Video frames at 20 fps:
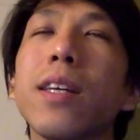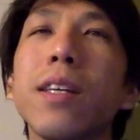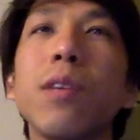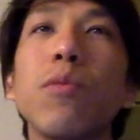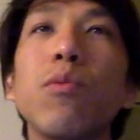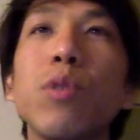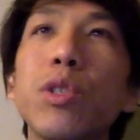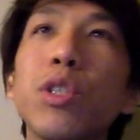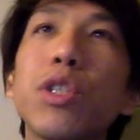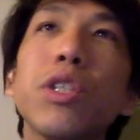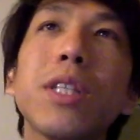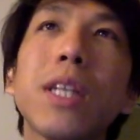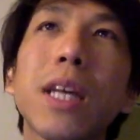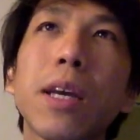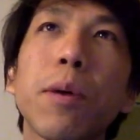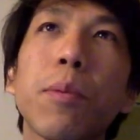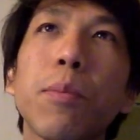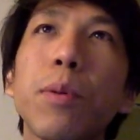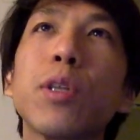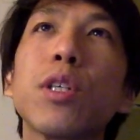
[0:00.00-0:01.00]
It was just
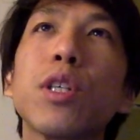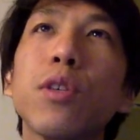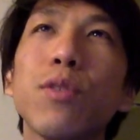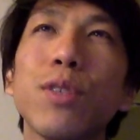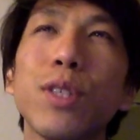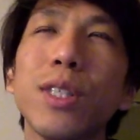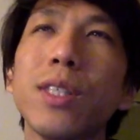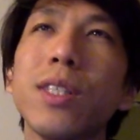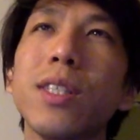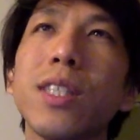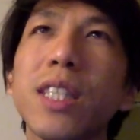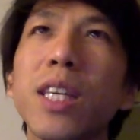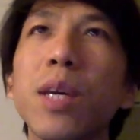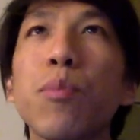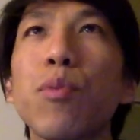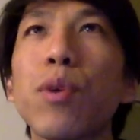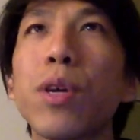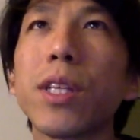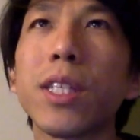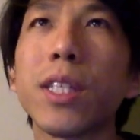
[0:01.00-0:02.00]
like a bunch of
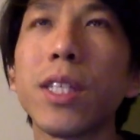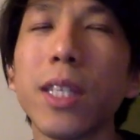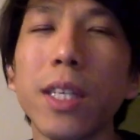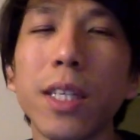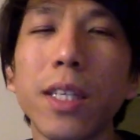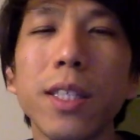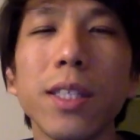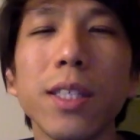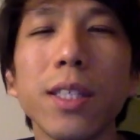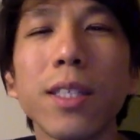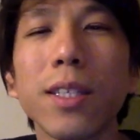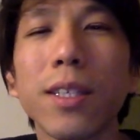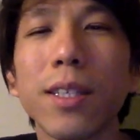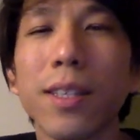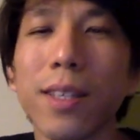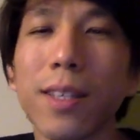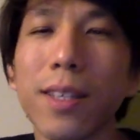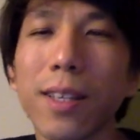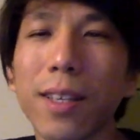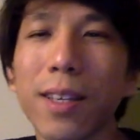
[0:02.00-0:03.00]
separate scenes
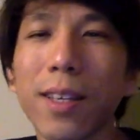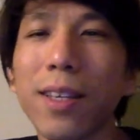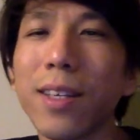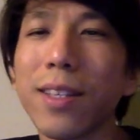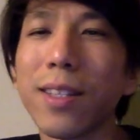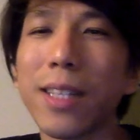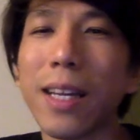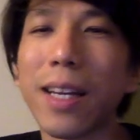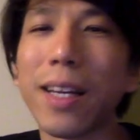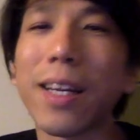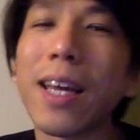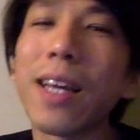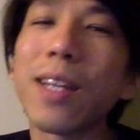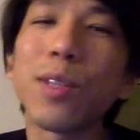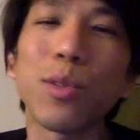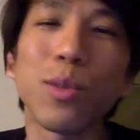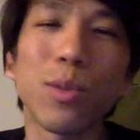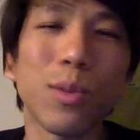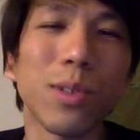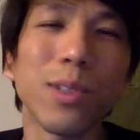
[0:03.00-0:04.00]
that
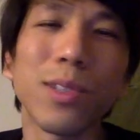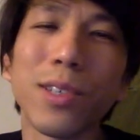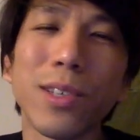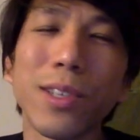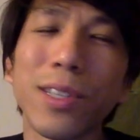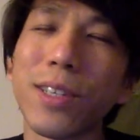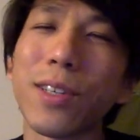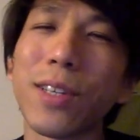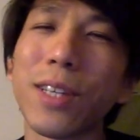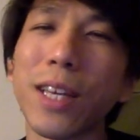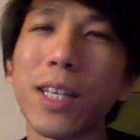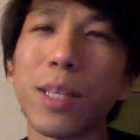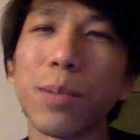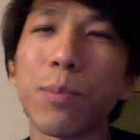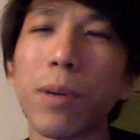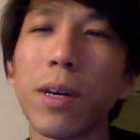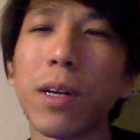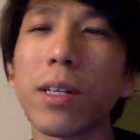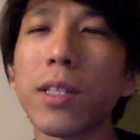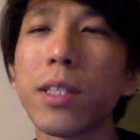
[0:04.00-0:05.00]
led to the
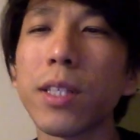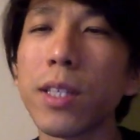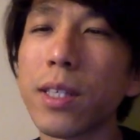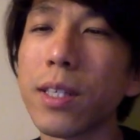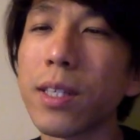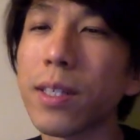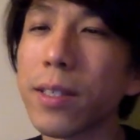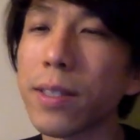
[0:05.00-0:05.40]
next part.